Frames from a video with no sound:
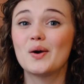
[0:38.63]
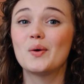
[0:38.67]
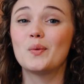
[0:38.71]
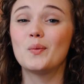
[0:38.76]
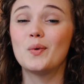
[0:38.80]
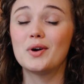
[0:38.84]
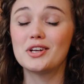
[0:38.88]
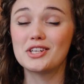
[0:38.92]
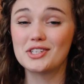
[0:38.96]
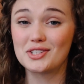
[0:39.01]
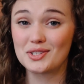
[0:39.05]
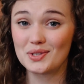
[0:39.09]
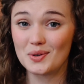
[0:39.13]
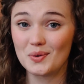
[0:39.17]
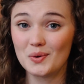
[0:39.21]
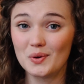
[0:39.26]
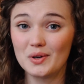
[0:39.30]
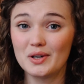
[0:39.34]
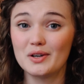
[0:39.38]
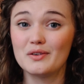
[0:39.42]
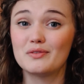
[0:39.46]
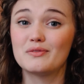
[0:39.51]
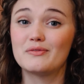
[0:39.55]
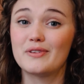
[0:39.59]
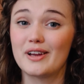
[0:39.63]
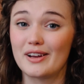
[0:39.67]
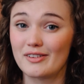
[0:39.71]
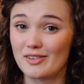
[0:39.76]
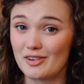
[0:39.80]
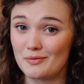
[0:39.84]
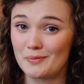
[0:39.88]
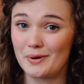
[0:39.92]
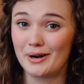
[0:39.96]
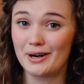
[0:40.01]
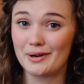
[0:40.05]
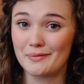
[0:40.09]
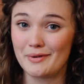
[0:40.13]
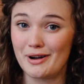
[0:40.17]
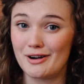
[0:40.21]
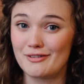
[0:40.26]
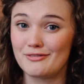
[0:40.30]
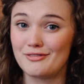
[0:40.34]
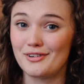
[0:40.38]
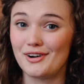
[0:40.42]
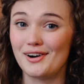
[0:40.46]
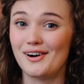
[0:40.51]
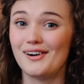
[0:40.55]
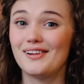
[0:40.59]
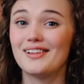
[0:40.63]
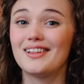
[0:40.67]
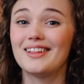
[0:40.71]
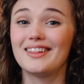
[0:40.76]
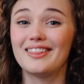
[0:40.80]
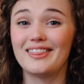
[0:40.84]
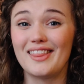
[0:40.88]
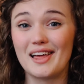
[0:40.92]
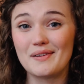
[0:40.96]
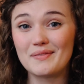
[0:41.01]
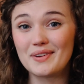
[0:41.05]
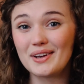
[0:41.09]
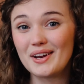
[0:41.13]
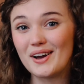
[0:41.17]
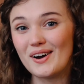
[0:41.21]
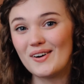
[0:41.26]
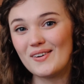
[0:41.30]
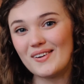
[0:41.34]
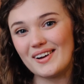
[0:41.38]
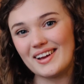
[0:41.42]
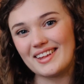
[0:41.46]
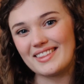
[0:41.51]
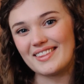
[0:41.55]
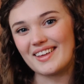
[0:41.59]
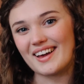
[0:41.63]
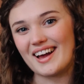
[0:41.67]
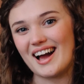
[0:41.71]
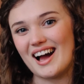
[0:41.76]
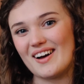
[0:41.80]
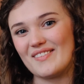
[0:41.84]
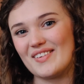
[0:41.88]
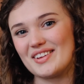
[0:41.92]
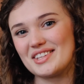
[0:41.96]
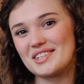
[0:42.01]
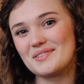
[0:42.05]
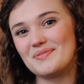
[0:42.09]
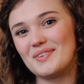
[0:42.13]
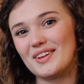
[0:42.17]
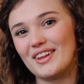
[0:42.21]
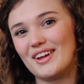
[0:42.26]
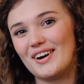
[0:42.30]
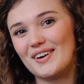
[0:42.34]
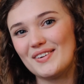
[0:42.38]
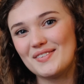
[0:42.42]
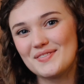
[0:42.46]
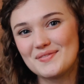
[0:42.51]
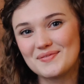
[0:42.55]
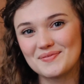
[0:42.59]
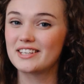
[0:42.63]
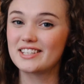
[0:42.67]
What is your favorite part about fall? Let me know in the comments below.